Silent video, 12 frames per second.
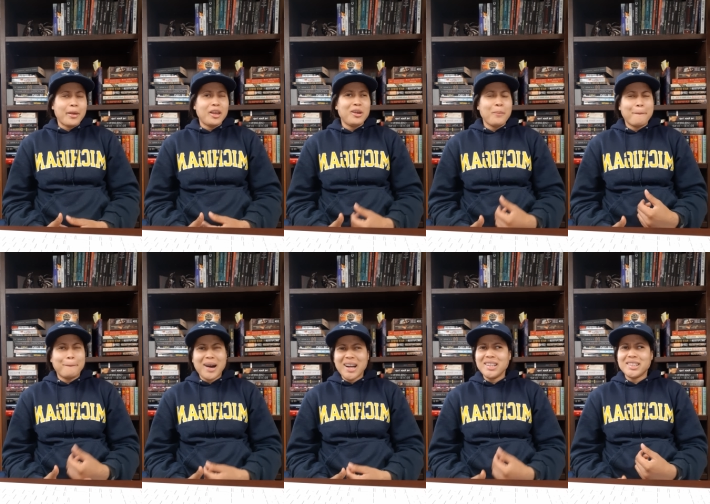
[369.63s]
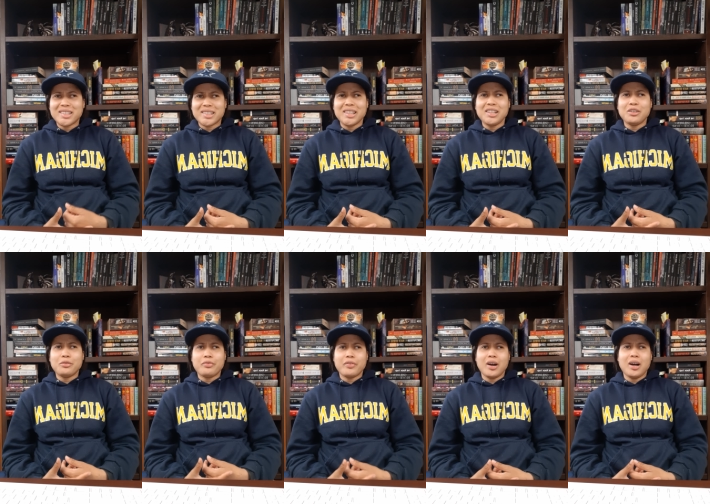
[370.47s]
you might still
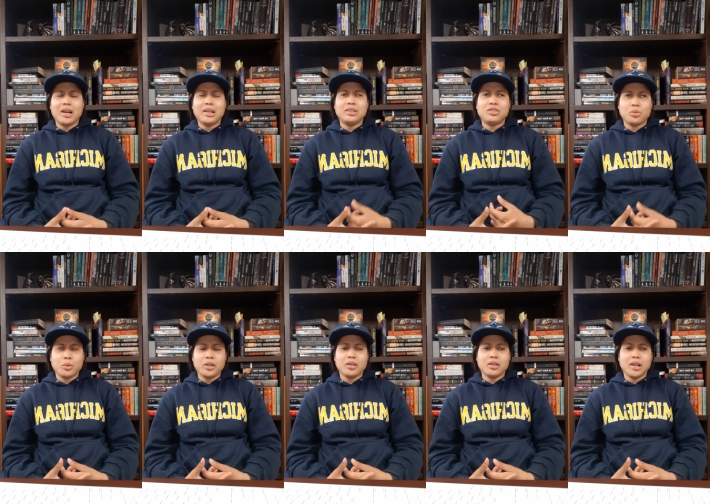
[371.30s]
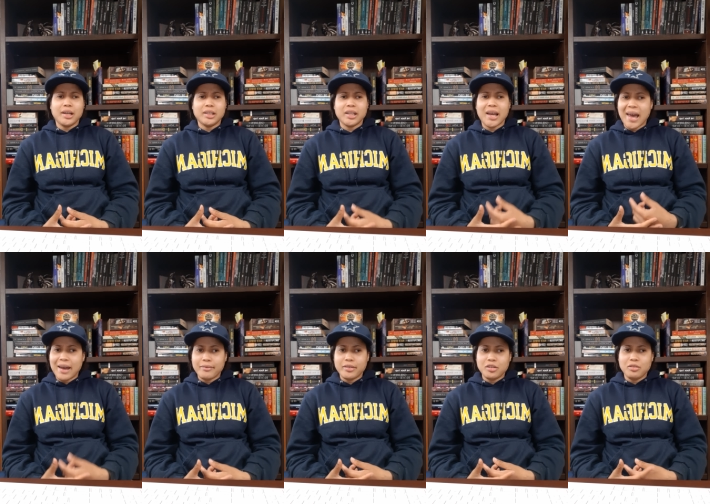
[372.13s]
find Twitter as an
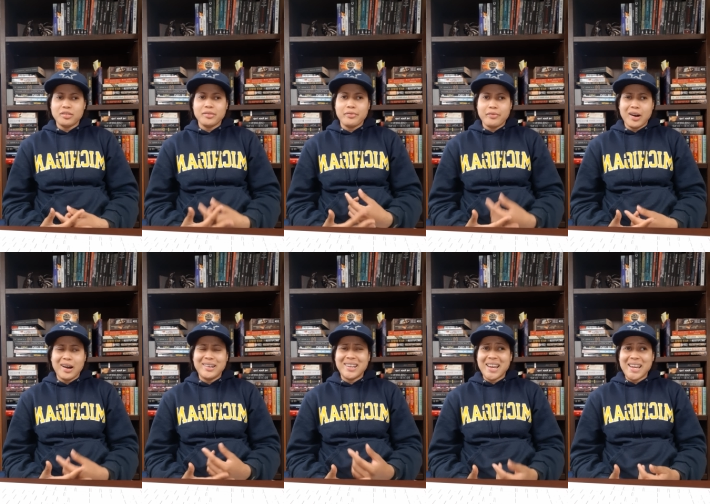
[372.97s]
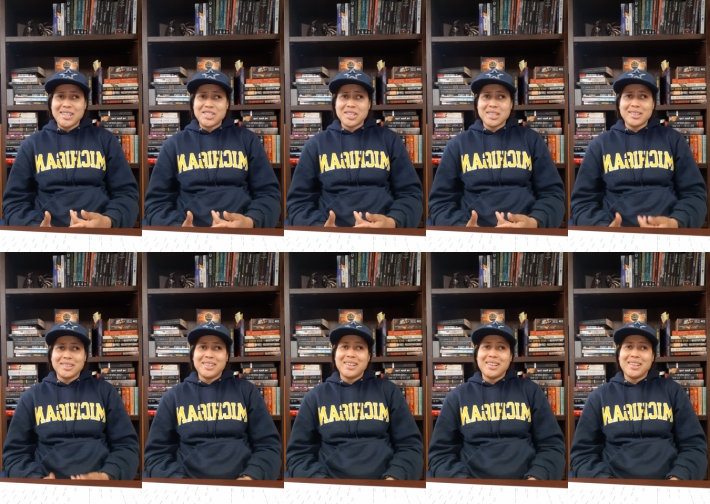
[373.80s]
avenue to find an agent.